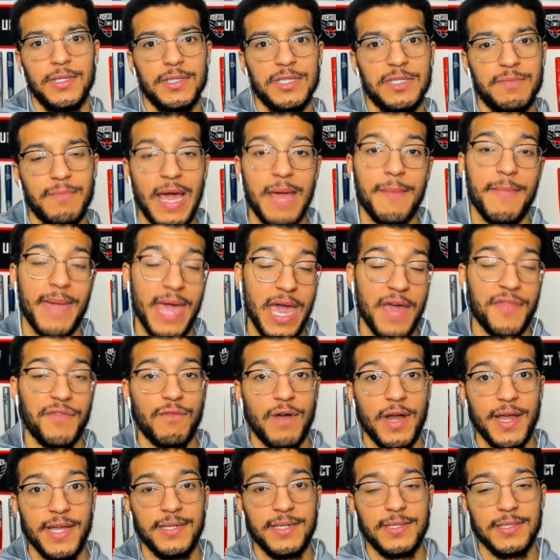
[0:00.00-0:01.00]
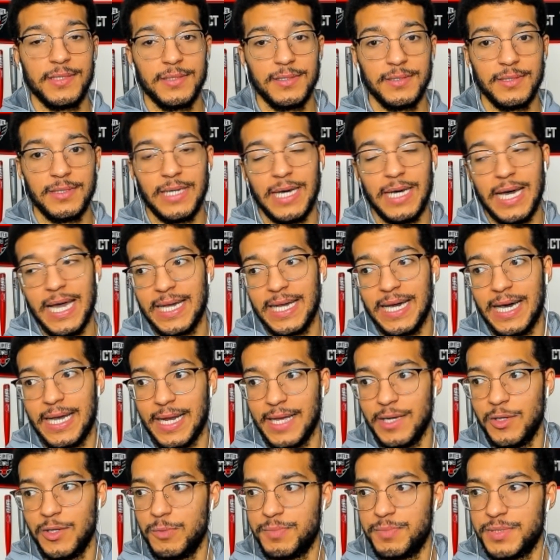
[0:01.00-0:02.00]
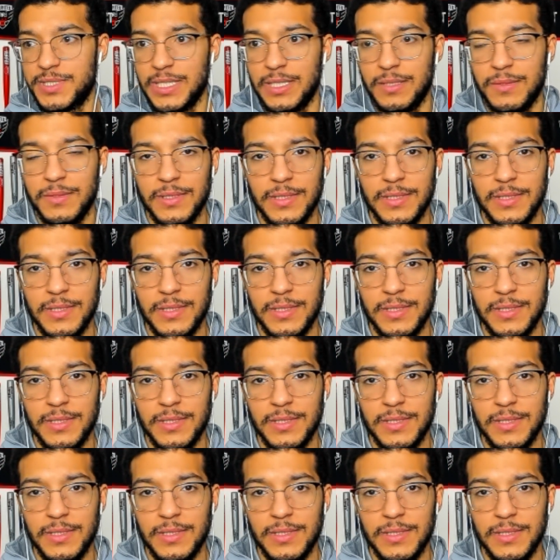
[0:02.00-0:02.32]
Is my math right? I hope so.